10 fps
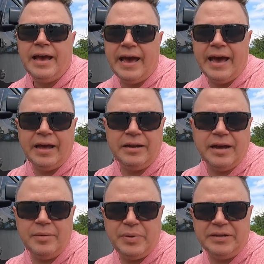And
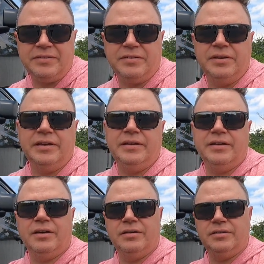I basically,
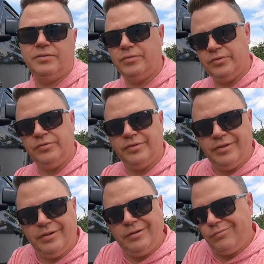using
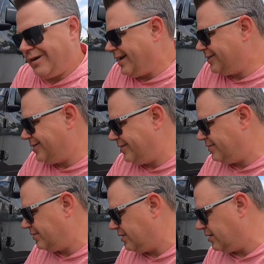a little ratchet
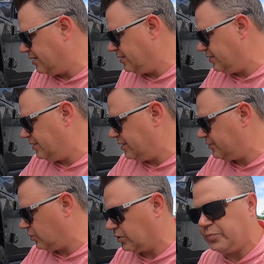and the
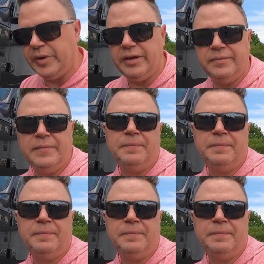Torx bit,